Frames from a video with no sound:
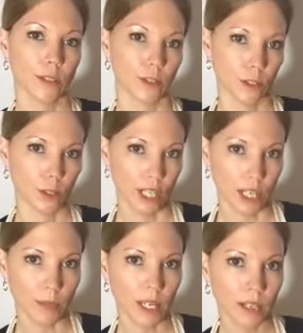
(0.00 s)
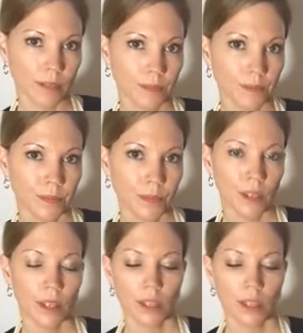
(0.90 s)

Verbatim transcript: as creamy. Okay.